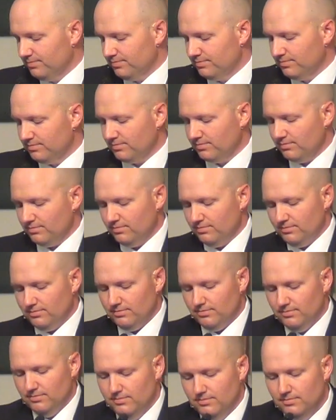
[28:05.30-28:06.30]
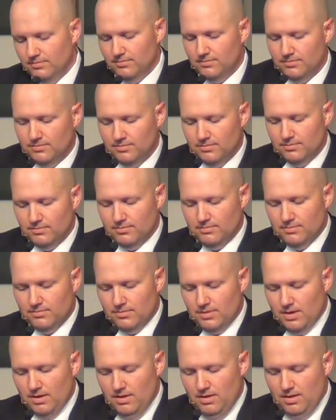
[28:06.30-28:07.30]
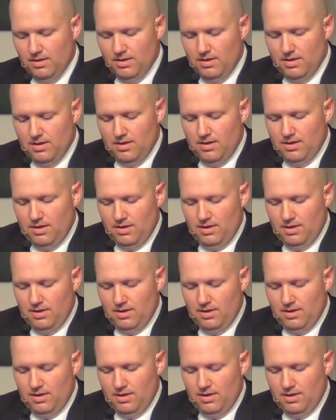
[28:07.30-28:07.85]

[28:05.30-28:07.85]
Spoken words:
(no one is talking)